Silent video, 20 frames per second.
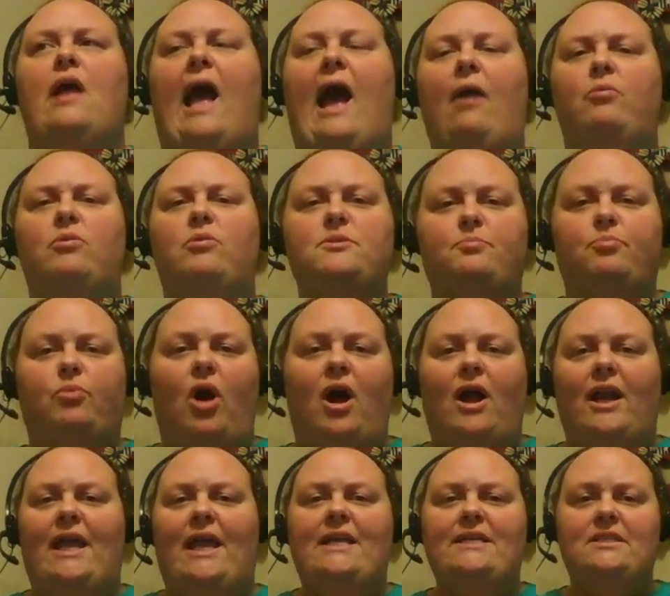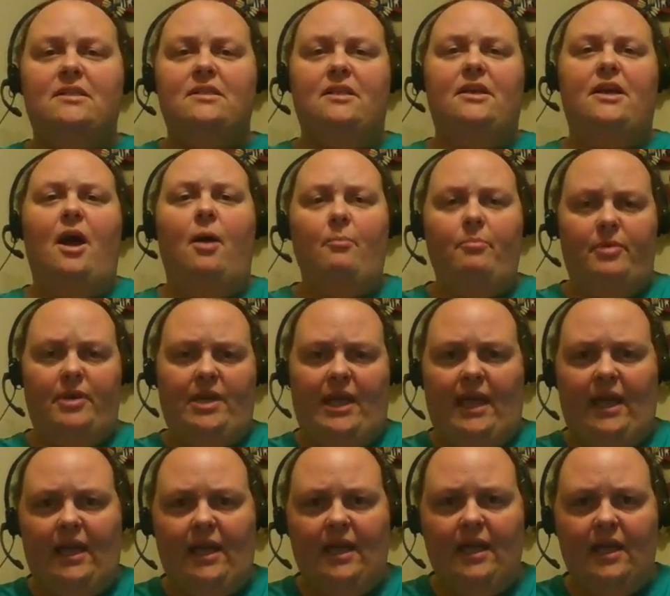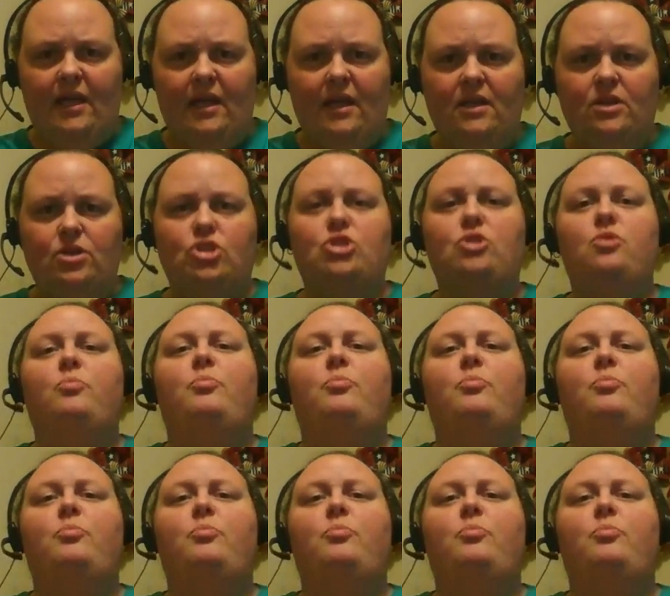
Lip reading: I was brought into the company to